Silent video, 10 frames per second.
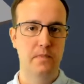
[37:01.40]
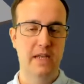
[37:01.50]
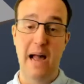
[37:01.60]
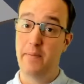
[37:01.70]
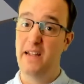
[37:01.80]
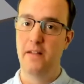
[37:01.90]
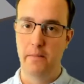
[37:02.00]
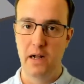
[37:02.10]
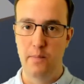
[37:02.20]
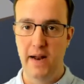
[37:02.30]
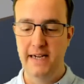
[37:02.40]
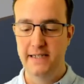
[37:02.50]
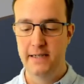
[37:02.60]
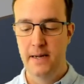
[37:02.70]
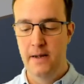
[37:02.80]
cabinet that I'm going to
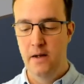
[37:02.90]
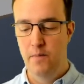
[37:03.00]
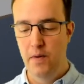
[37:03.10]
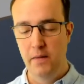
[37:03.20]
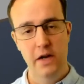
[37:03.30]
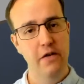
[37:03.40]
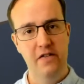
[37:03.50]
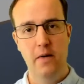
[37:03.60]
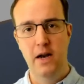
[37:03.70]
place. But I'm going to use some